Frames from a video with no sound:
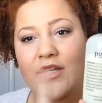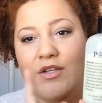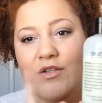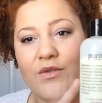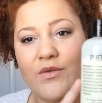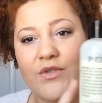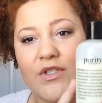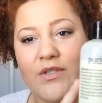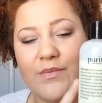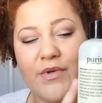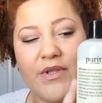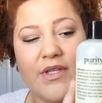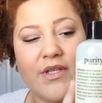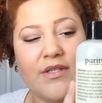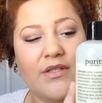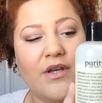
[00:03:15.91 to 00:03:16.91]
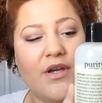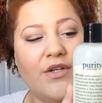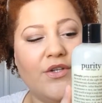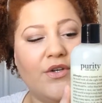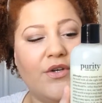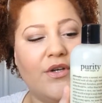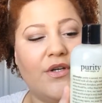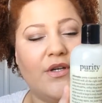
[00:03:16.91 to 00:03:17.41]
You just put this
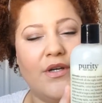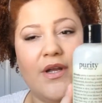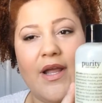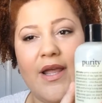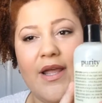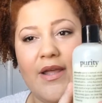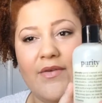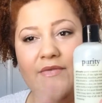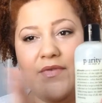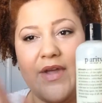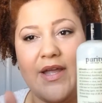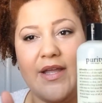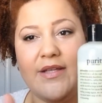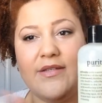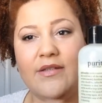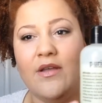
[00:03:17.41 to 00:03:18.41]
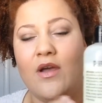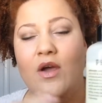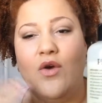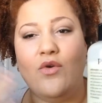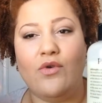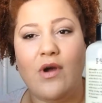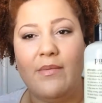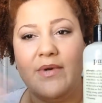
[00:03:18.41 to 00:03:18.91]
on your face,
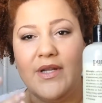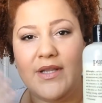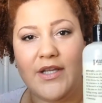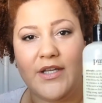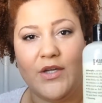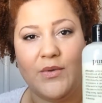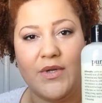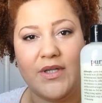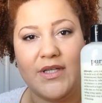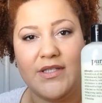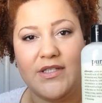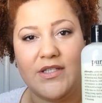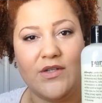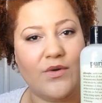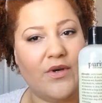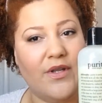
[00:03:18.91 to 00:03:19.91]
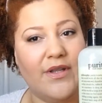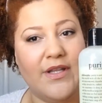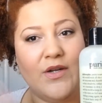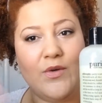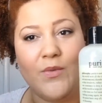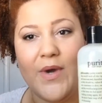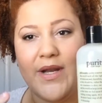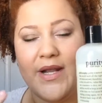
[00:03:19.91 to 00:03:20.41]
rub it in like you would a cleansing oil,
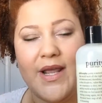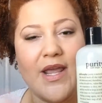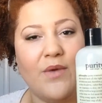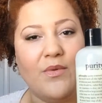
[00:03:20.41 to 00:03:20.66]
then wet it.